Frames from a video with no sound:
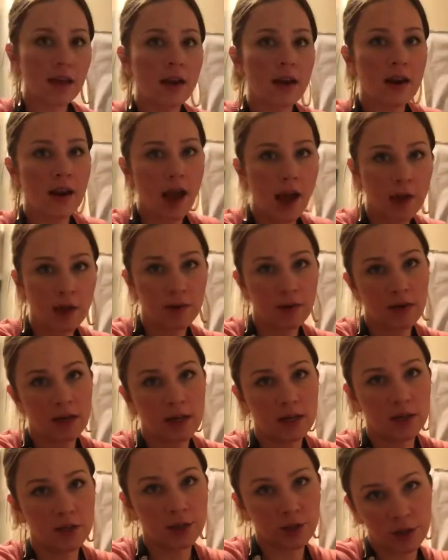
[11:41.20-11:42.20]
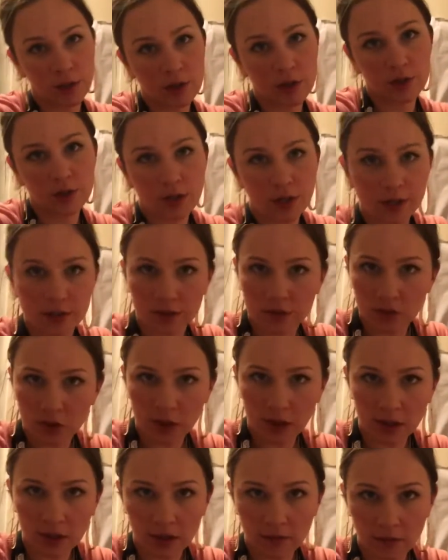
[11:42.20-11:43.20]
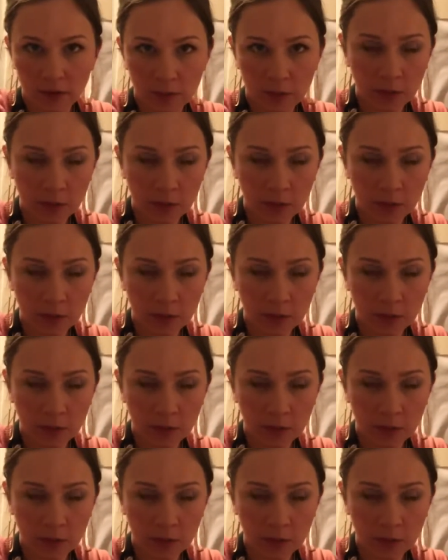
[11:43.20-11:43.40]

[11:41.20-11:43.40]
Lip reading: Now you're ready to chill your jars of chicken liver